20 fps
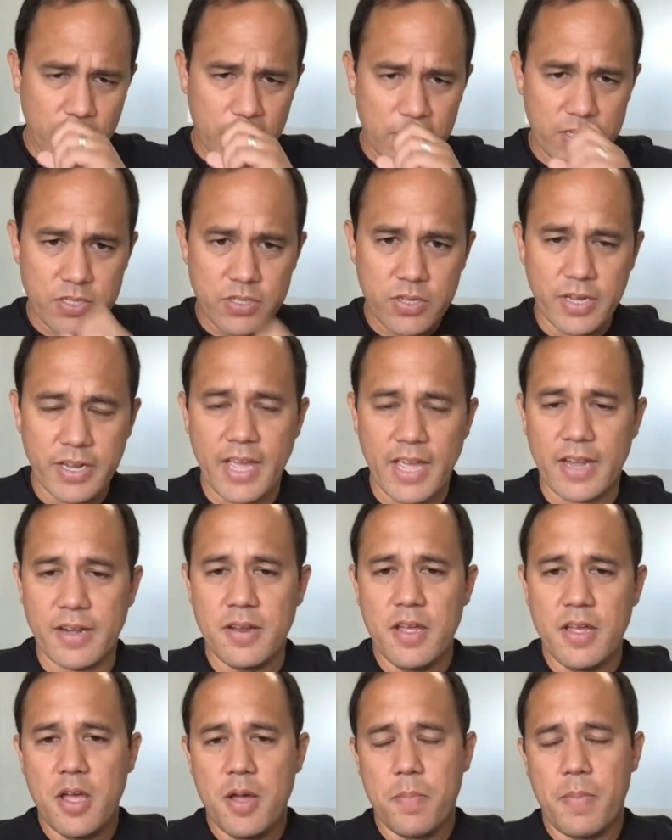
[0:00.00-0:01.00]
So
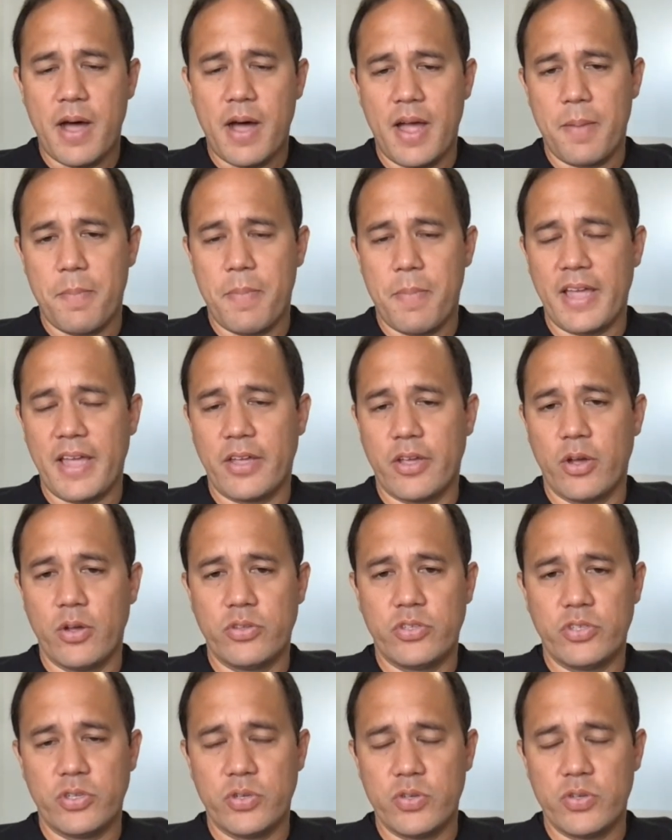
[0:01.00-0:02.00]
again, my
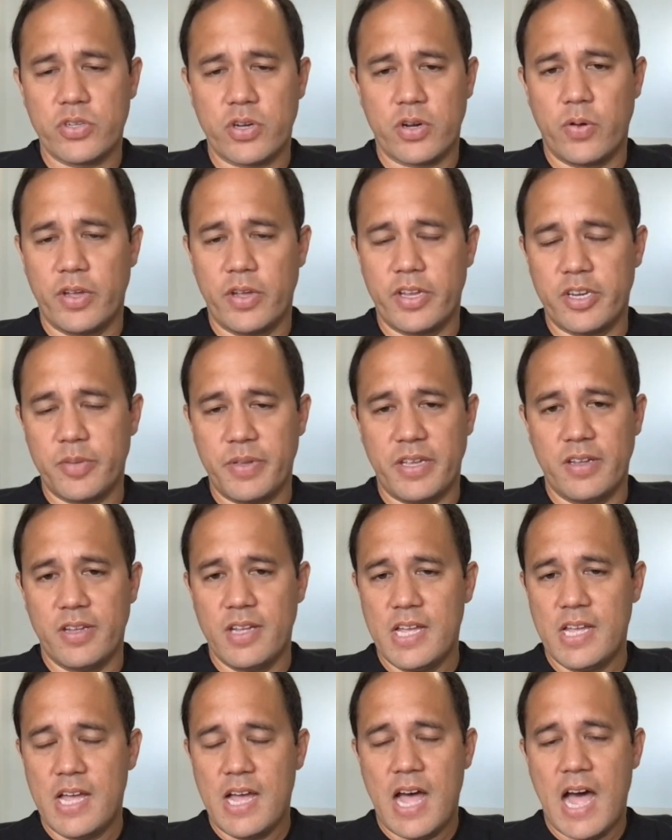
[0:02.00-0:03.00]
go-tos are going to
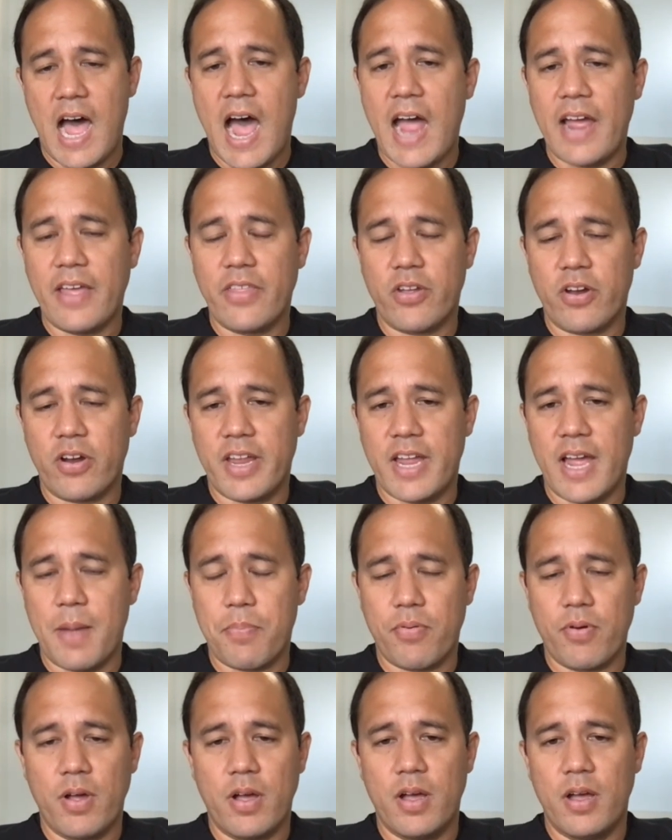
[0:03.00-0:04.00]
be either
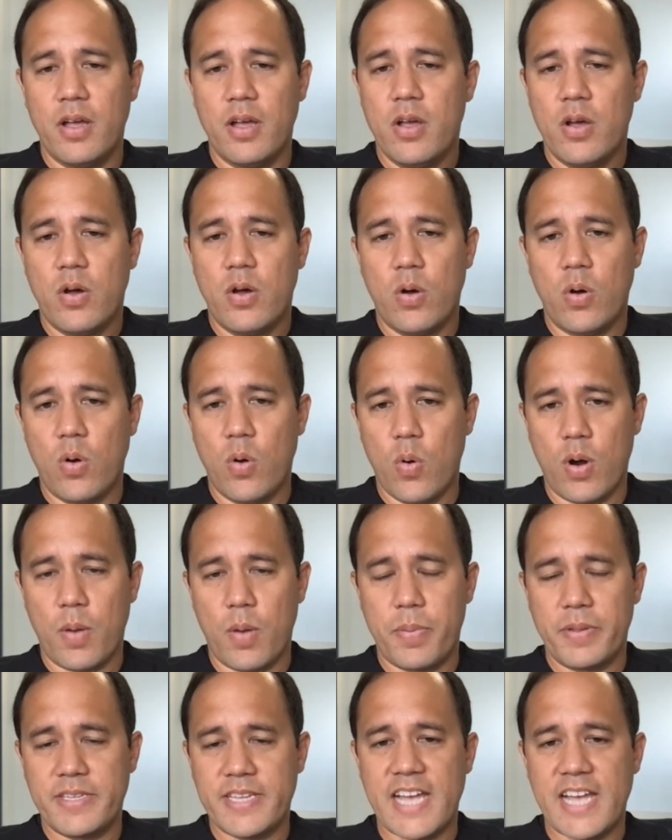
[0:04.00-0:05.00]
Keppra
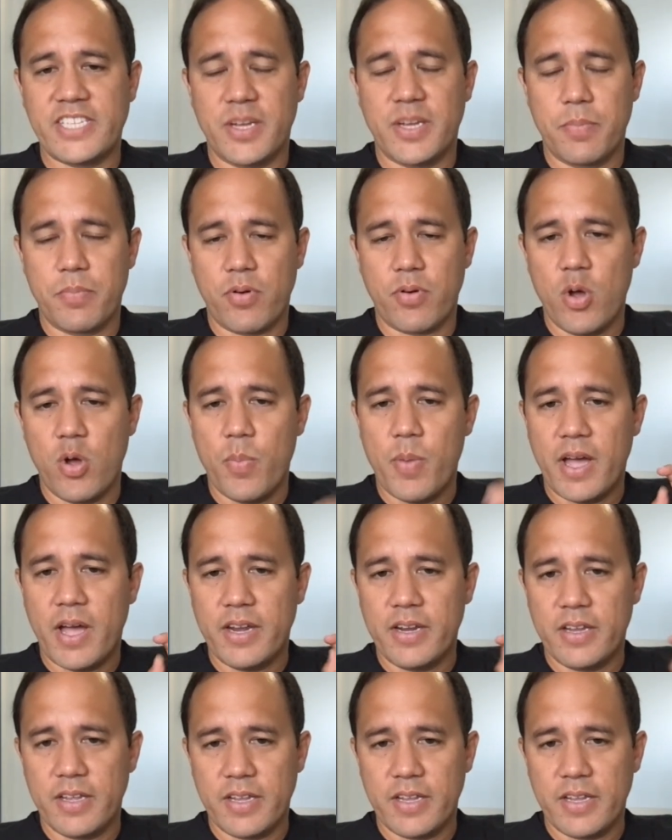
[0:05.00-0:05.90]
or potassium bromide.